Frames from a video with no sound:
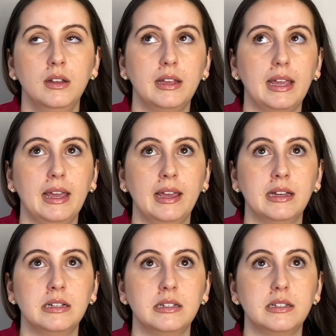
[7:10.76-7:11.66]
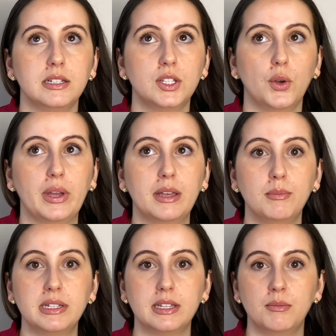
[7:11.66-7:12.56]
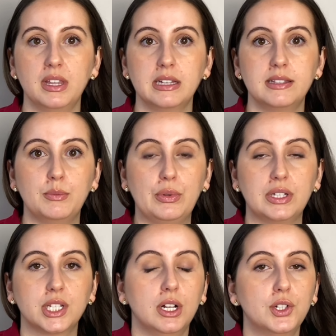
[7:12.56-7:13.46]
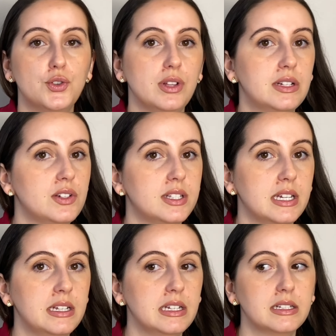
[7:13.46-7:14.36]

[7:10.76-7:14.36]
And so it can be something as simple as cultural understandings,